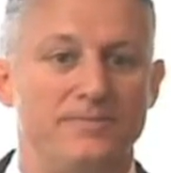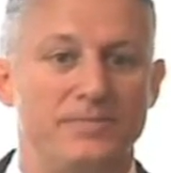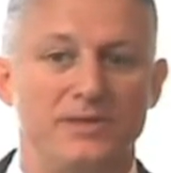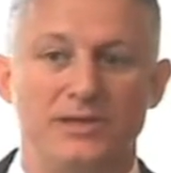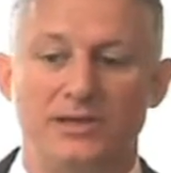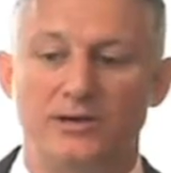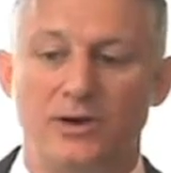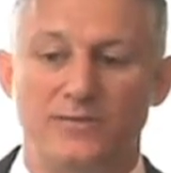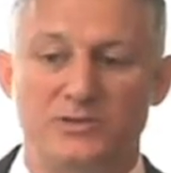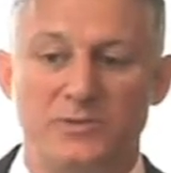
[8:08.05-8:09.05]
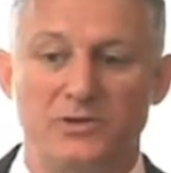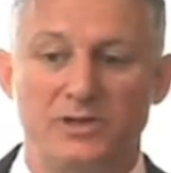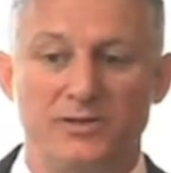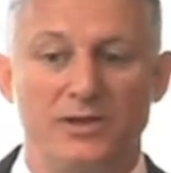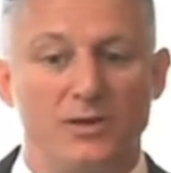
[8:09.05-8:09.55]
The office
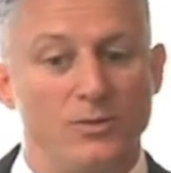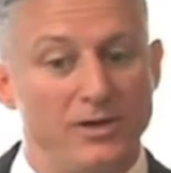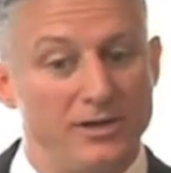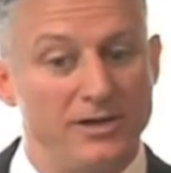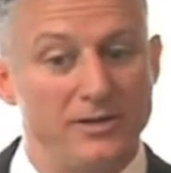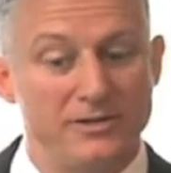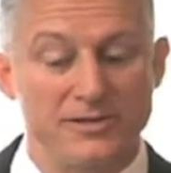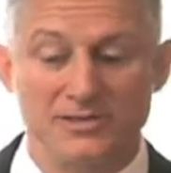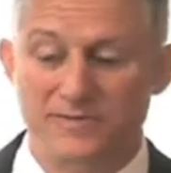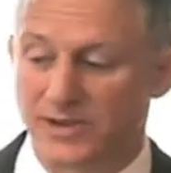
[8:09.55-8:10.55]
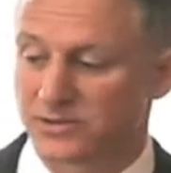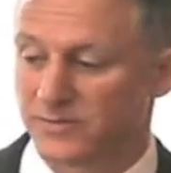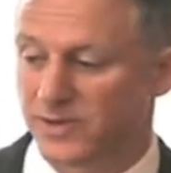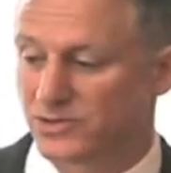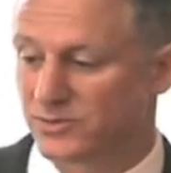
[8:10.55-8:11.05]
building, one of the other things I failed to
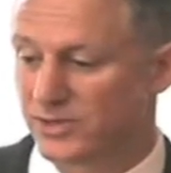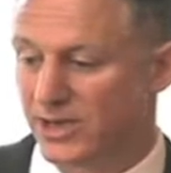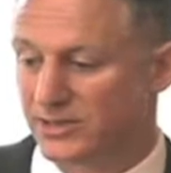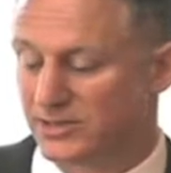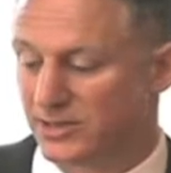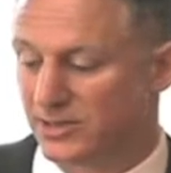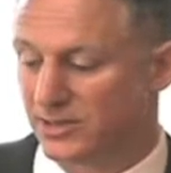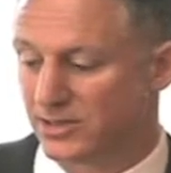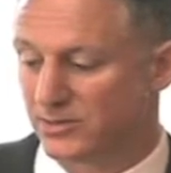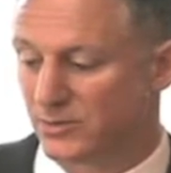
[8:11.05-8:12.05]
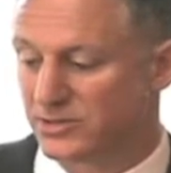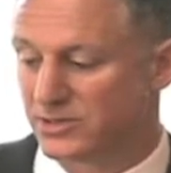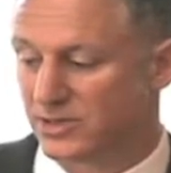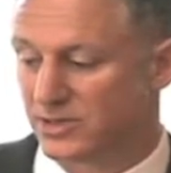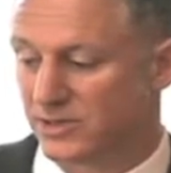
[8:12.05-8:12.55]
mention that it was
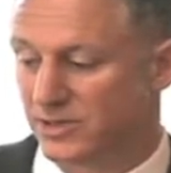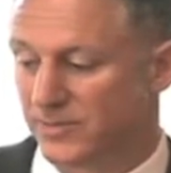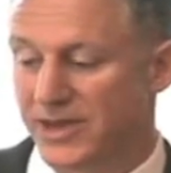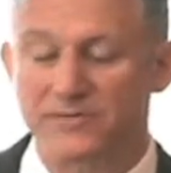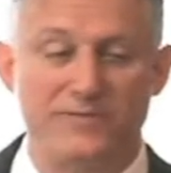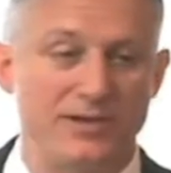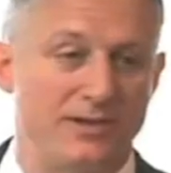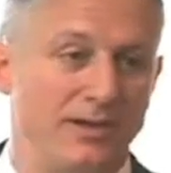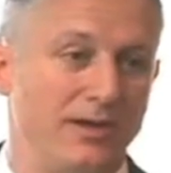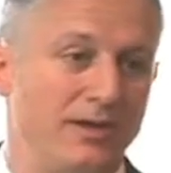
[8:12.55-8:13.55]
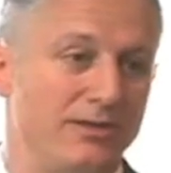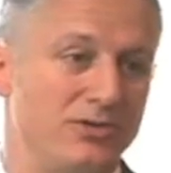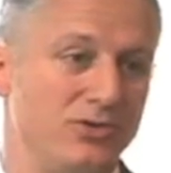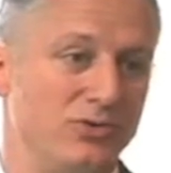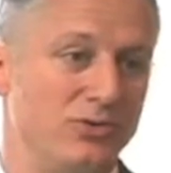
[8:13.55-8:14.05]
a benefit
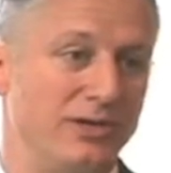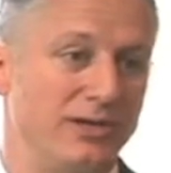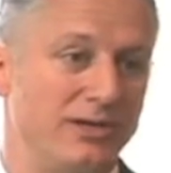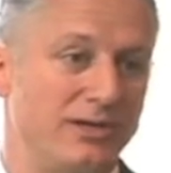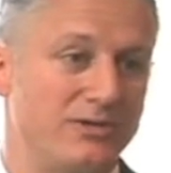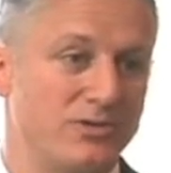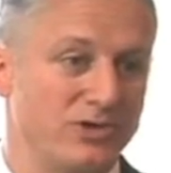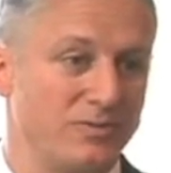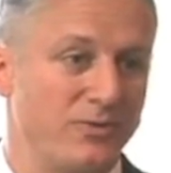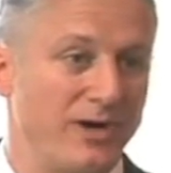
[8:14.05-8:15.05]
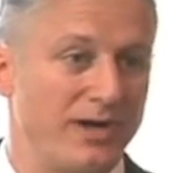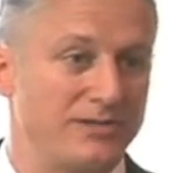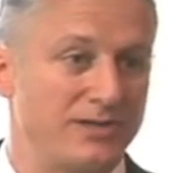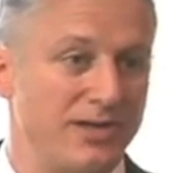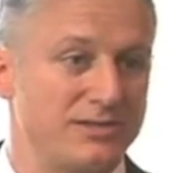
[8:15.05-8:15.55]
to the construction
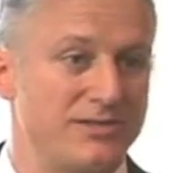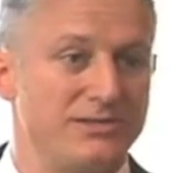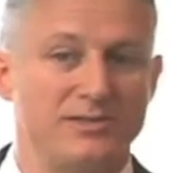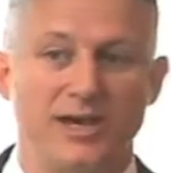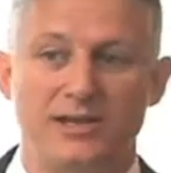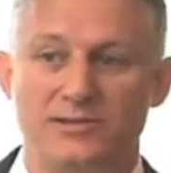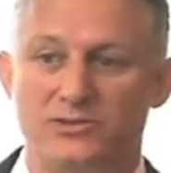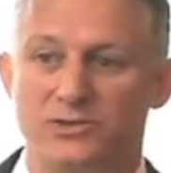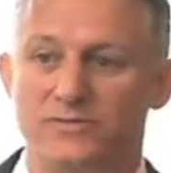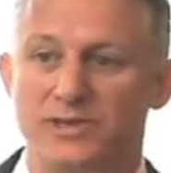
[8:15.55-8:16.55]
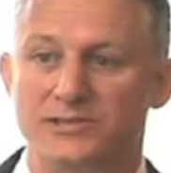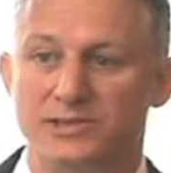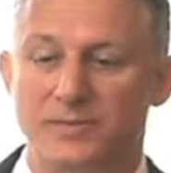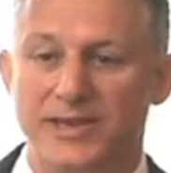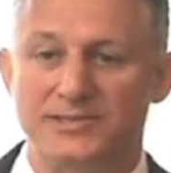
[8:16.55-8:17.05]
process is that it served as a
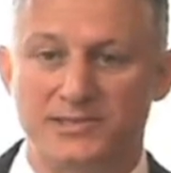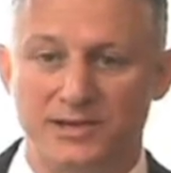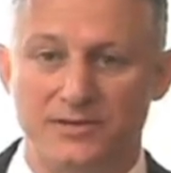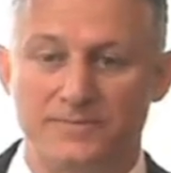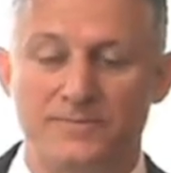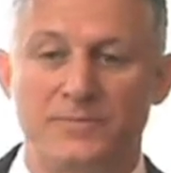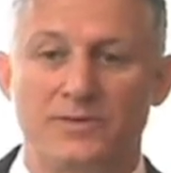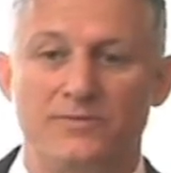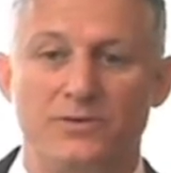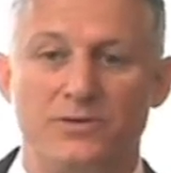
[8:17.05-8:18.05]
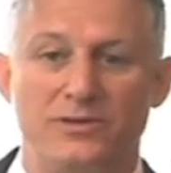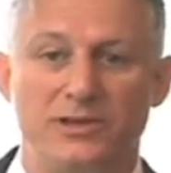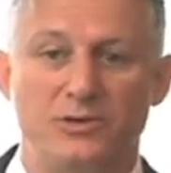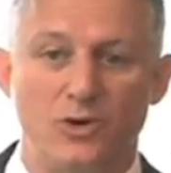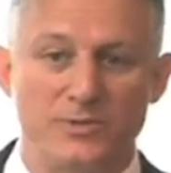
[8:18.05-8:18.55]
command center for the
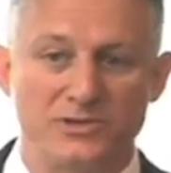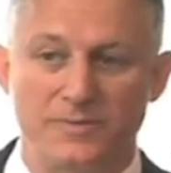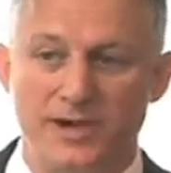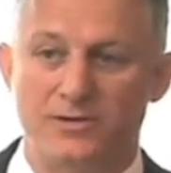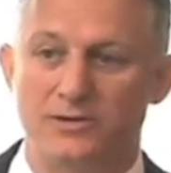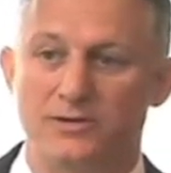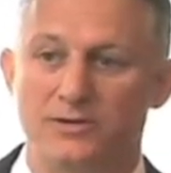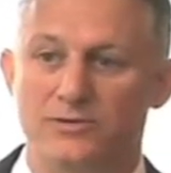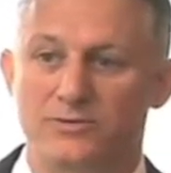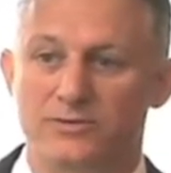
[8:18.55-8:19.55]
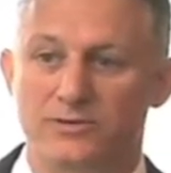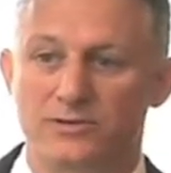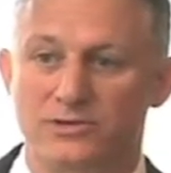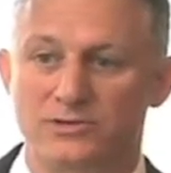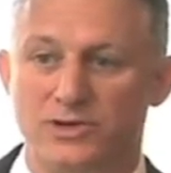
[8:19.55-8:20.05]
enormous amount of
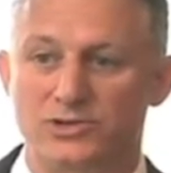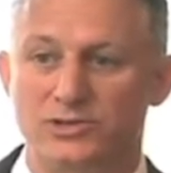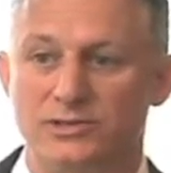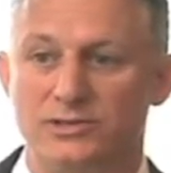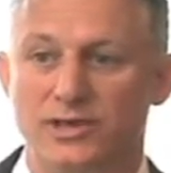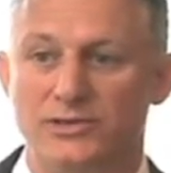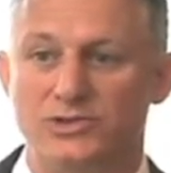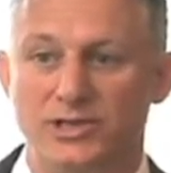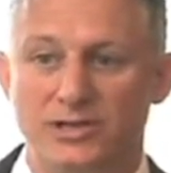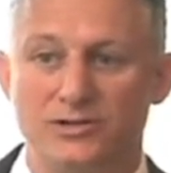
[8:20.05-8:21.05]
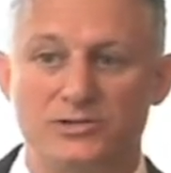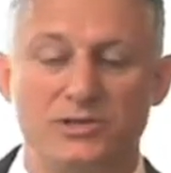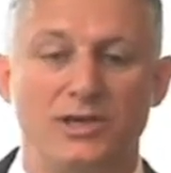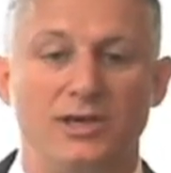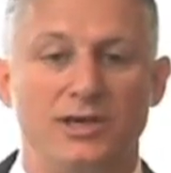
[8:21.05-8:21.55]
construction engineers
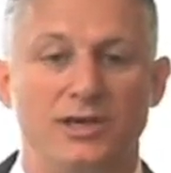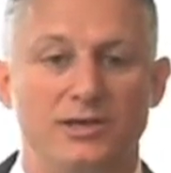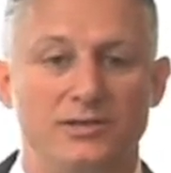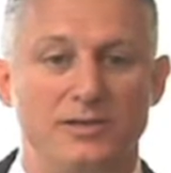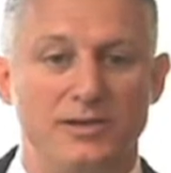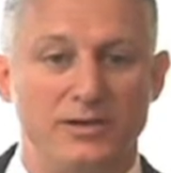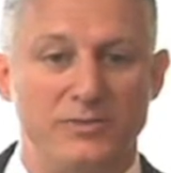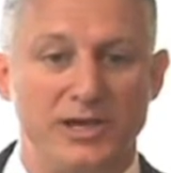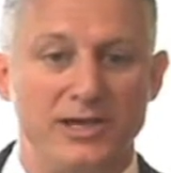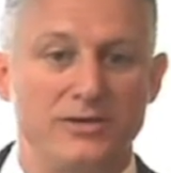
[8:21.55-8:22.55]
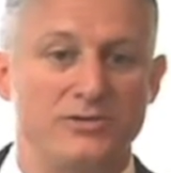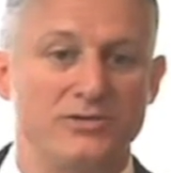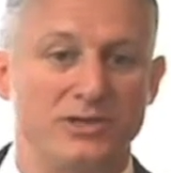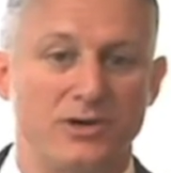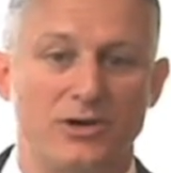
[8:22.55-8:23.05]
and planners
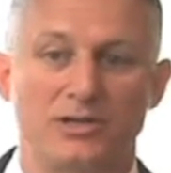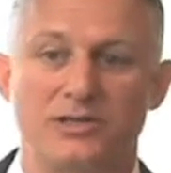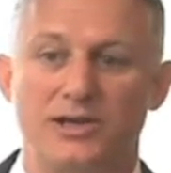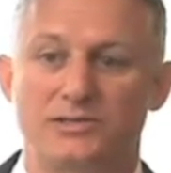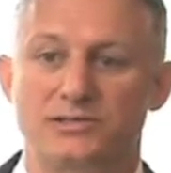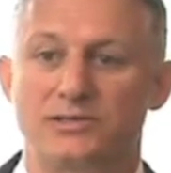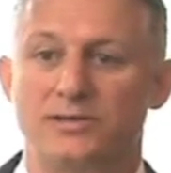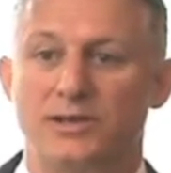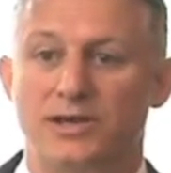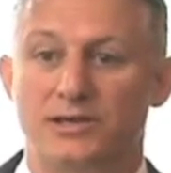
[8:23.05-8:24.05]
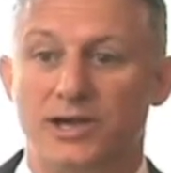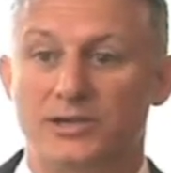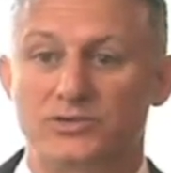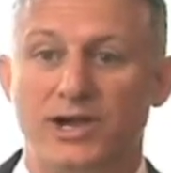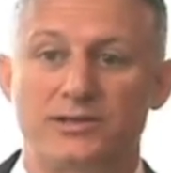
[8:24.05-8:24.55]
and architects and
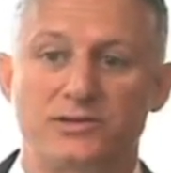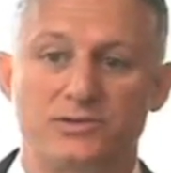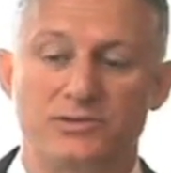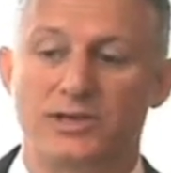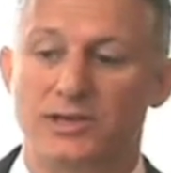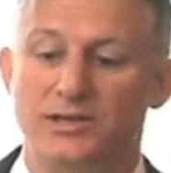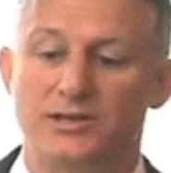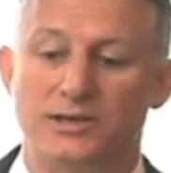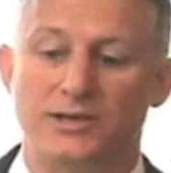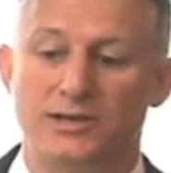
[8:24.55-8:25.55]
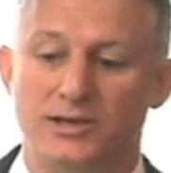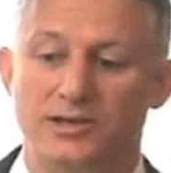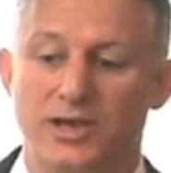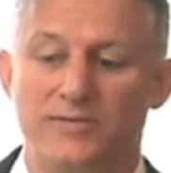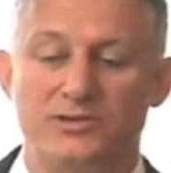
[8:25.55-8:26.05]
contractors, and it
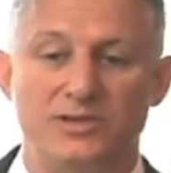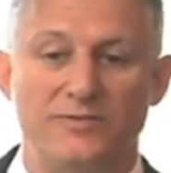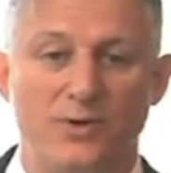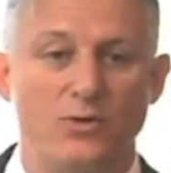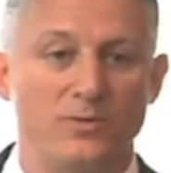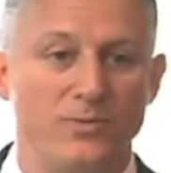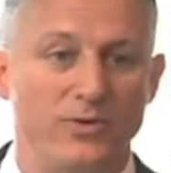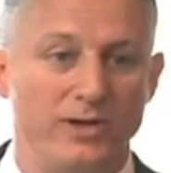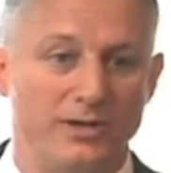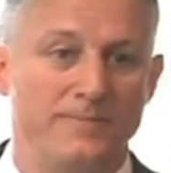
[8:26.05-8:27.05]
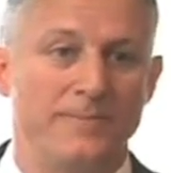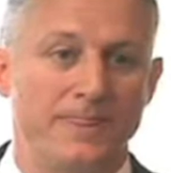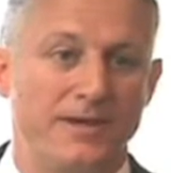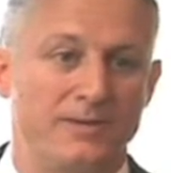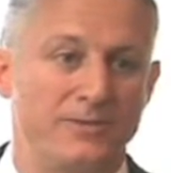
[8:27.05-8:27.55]
gave us a focal point
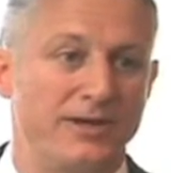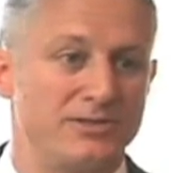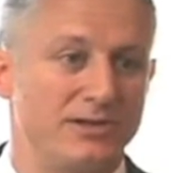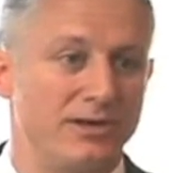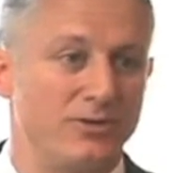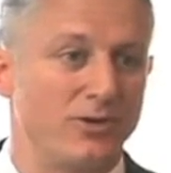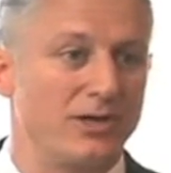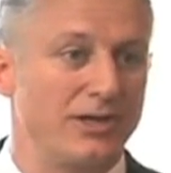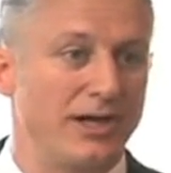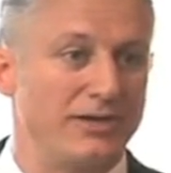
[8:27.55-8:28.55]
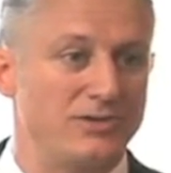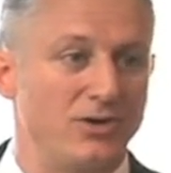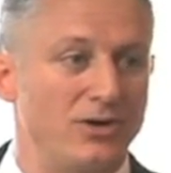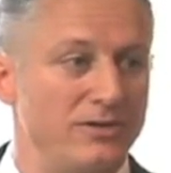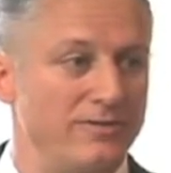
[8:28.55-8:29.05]
and a place to organize
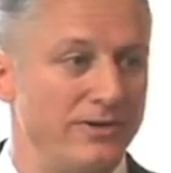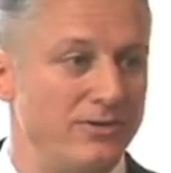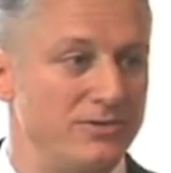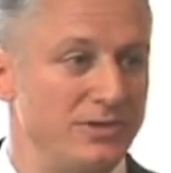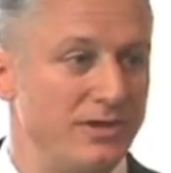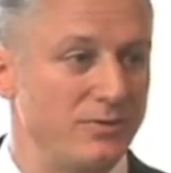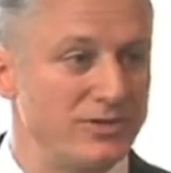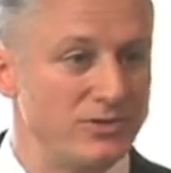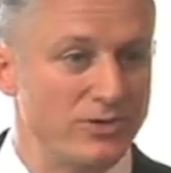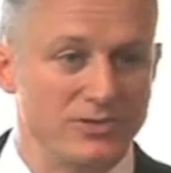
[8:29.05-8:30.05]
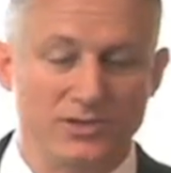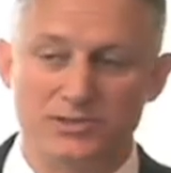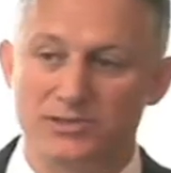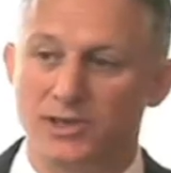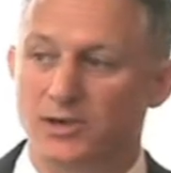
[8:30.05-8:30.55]
all of those resources
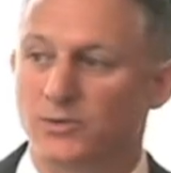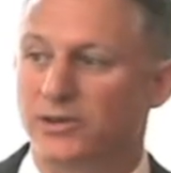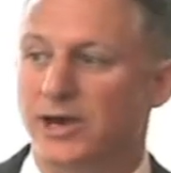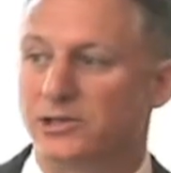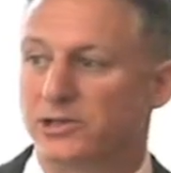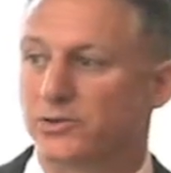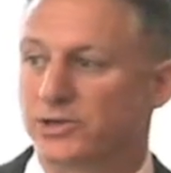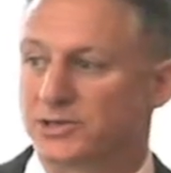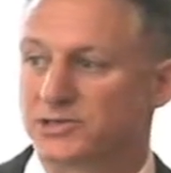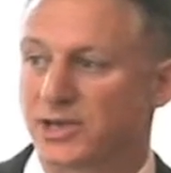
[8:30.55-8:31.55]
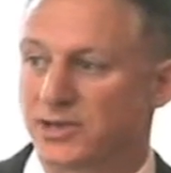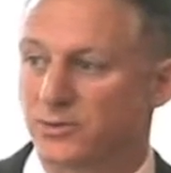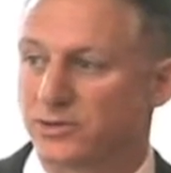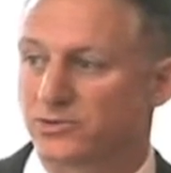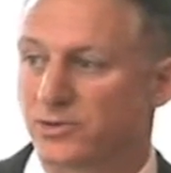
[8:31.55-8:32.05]
without littering the site
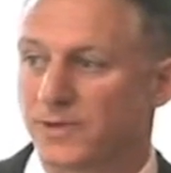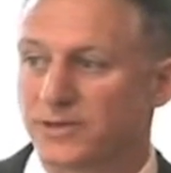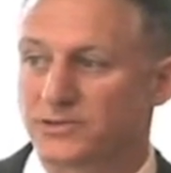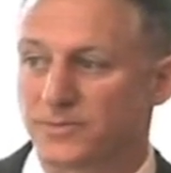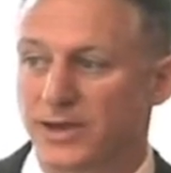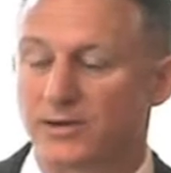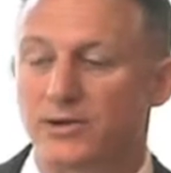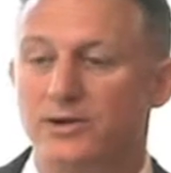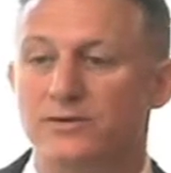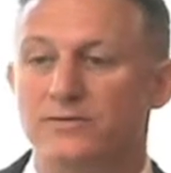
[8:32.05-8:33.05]
with a tremendous amount of